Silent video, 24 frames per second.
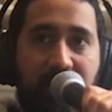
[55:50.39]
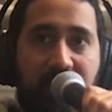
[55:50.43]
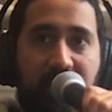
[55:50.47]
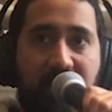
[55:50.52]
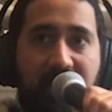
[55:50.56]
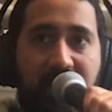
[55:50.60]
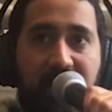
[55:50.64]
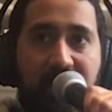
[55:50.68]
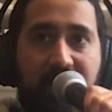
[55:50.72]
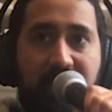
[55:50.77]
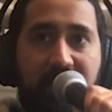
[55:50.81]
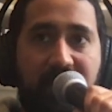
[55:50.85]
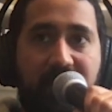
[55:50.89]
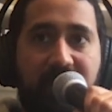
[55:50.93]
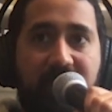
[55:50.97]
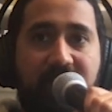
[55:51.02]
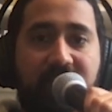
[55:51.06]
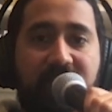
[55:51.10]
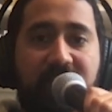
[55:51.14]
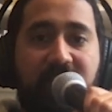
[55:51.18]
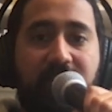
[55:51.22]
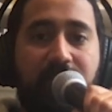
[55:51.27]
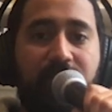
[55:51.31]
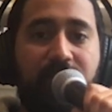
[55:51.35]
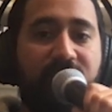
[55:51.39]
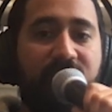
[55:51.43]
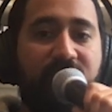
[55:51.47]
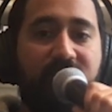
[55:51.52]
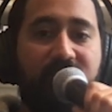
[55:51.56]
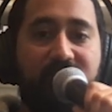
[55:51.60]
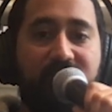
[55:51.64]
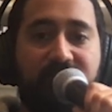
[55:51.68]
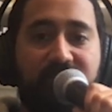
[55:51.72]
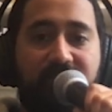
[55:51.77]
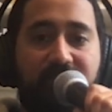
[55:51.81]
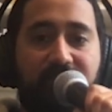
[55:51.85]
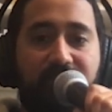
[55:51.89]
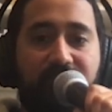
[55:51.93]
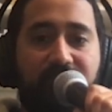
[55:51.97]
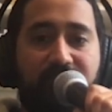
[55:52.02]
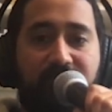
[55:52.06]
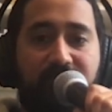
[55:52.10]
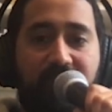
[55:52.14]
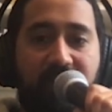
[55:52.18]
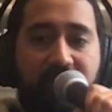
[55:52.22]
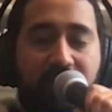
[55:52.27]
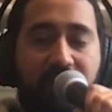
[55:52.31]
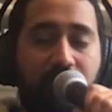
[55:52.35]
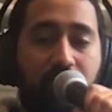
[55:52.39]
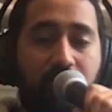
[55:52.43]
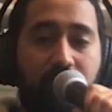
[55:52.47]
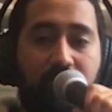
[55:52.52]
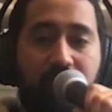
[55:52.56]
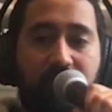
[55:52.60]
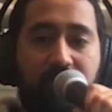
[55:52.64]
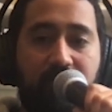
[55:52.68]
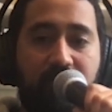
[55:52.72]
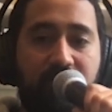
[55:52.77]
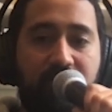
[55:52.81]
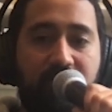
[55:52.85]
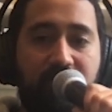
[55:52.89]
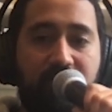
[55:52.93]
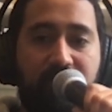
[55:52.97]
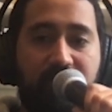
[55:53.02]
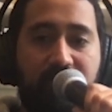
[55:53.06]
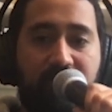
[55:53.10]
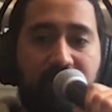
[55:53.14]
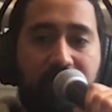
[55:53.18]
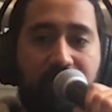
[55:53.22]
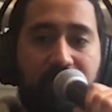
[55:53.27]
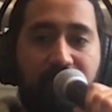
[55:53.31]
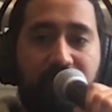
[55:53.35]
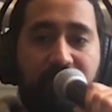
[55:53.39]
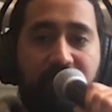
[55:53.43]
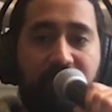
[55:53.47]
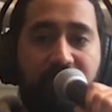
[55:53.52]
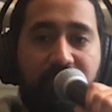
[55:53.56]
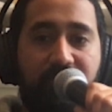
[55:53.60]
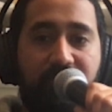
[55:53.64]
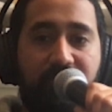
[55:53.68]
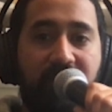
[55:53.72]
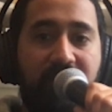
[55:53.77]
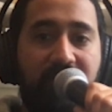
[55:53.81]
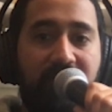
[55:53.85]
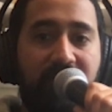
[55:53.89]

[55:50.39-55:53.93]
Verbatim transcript: And some of us have like gotten into the trap of